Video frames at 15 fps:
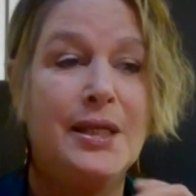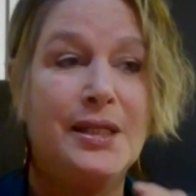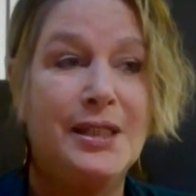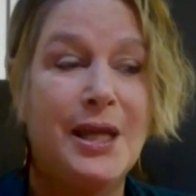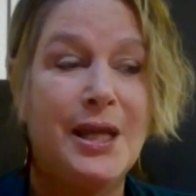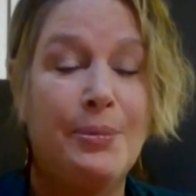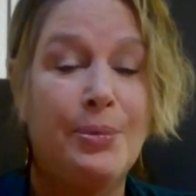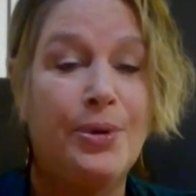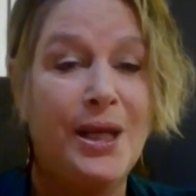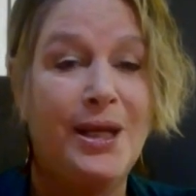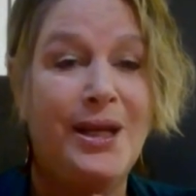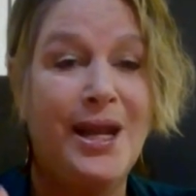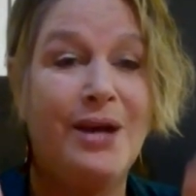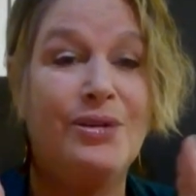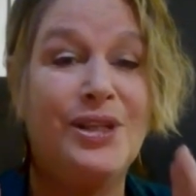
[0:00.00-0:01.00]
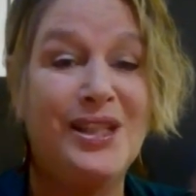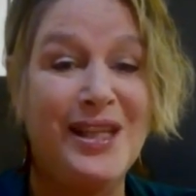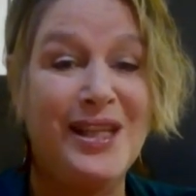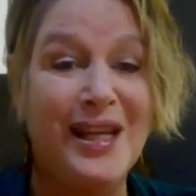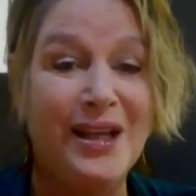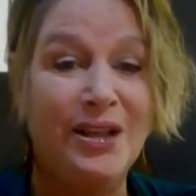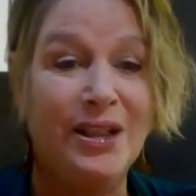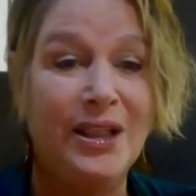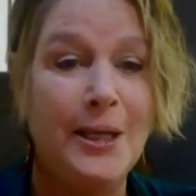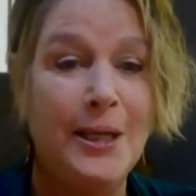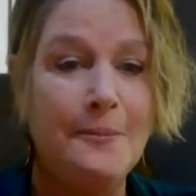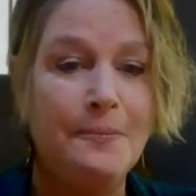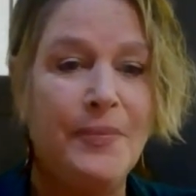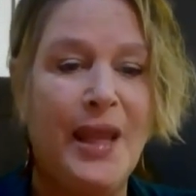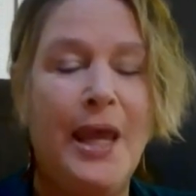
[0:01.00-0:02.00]
separated out singly,
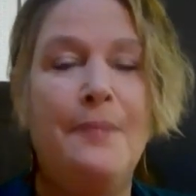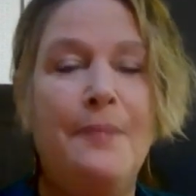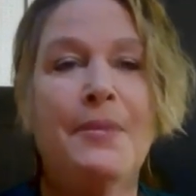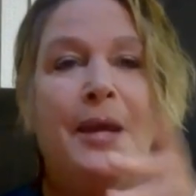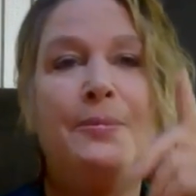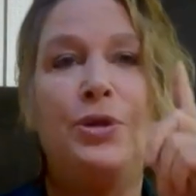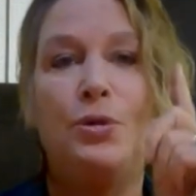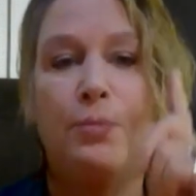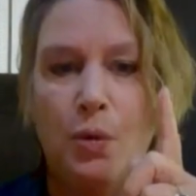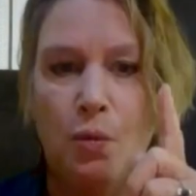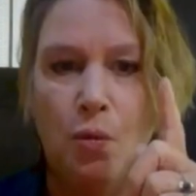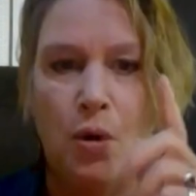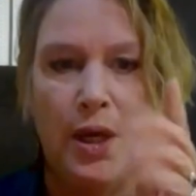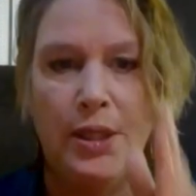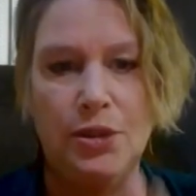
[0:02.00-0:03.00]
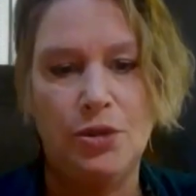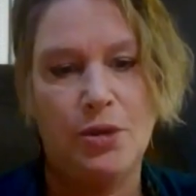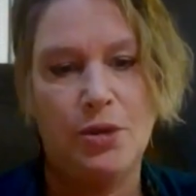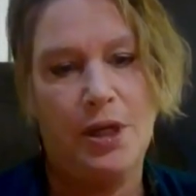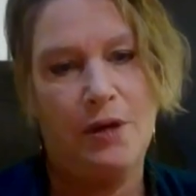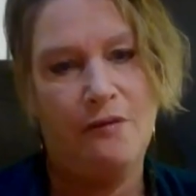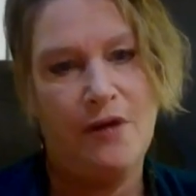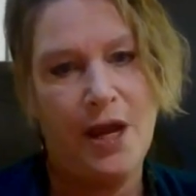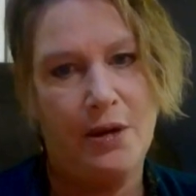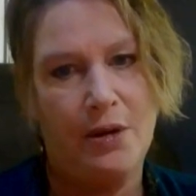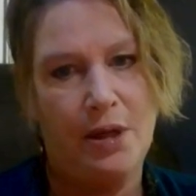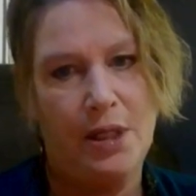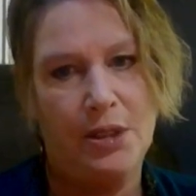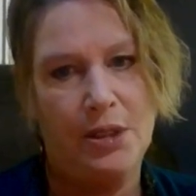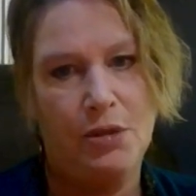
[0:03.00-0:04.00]
and maybe you put one tray
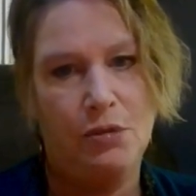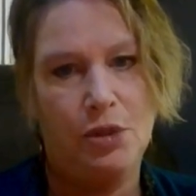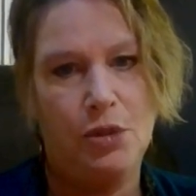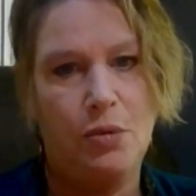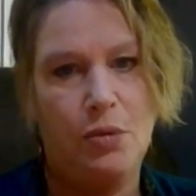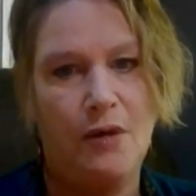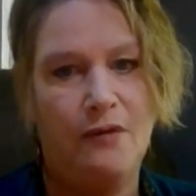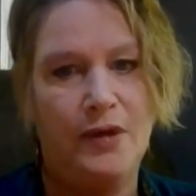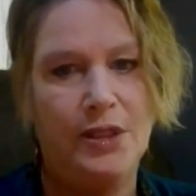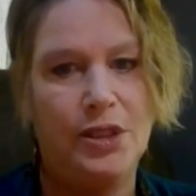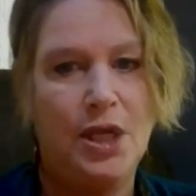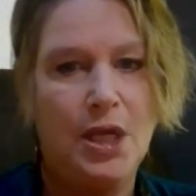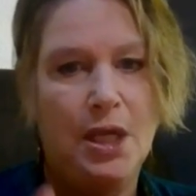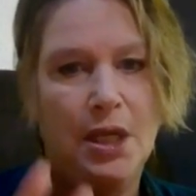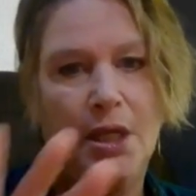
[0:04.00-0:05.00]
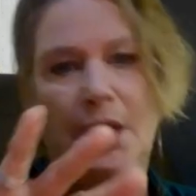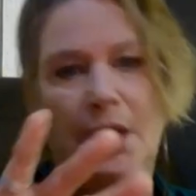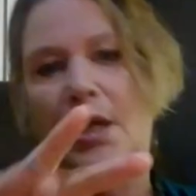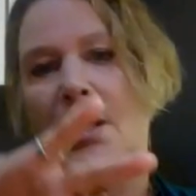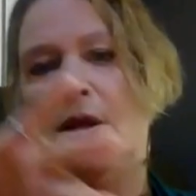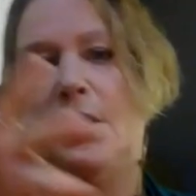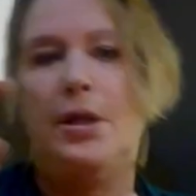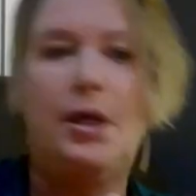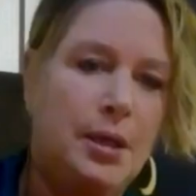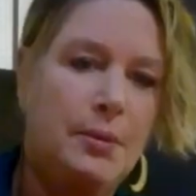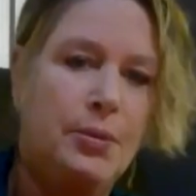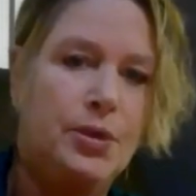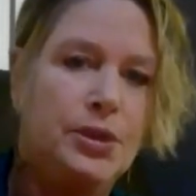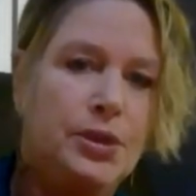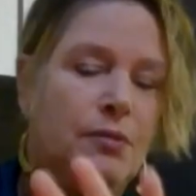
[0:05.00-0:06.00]
divider into a 12-inch. You can get all your cutting
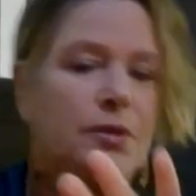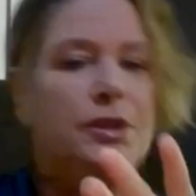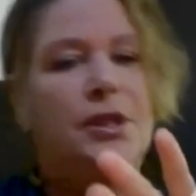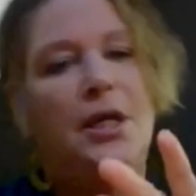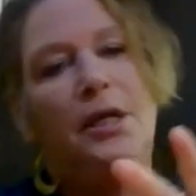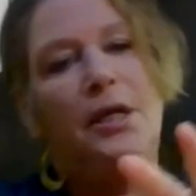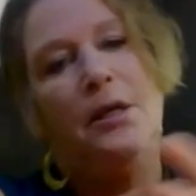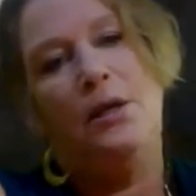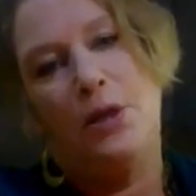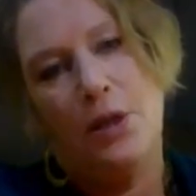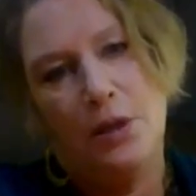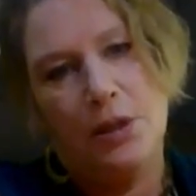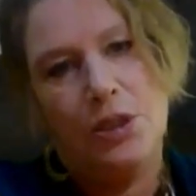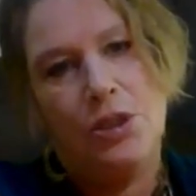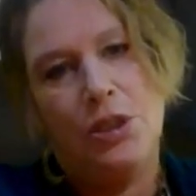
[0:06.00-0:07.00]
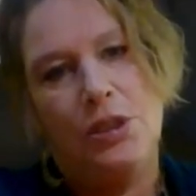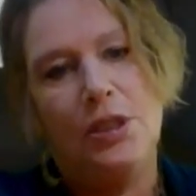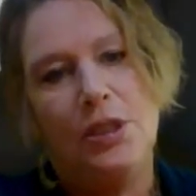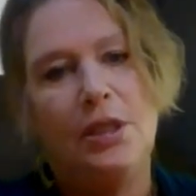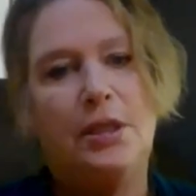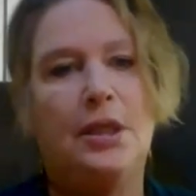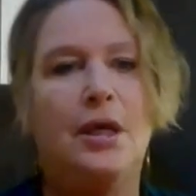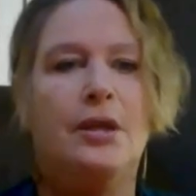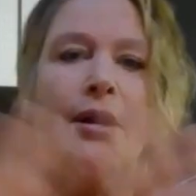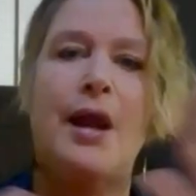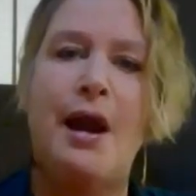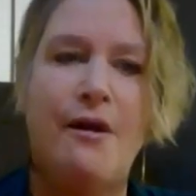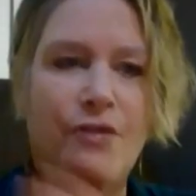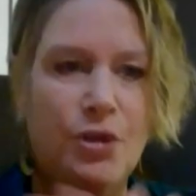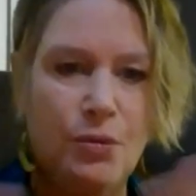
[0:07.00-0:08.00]
boards on one side and all your cookie sheets on the other,
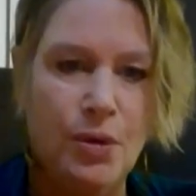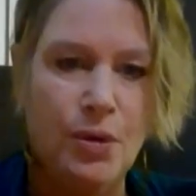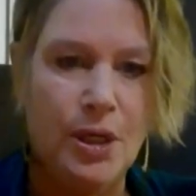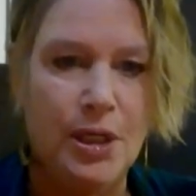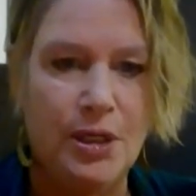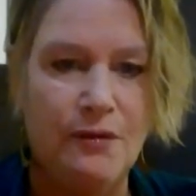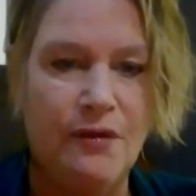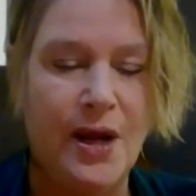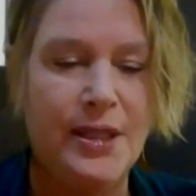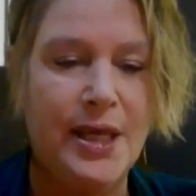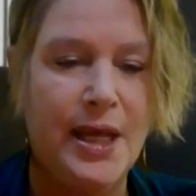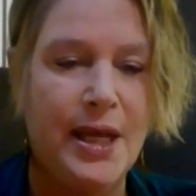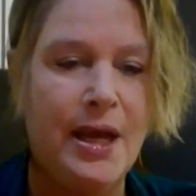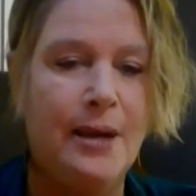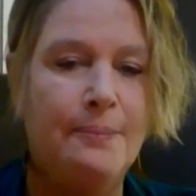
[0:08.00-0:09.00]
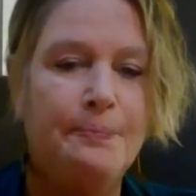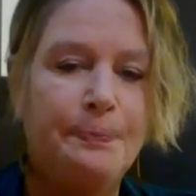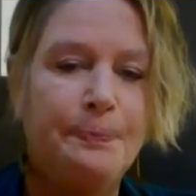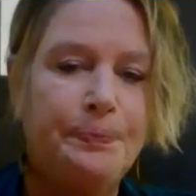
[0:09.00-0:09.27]
however you want to divide that up.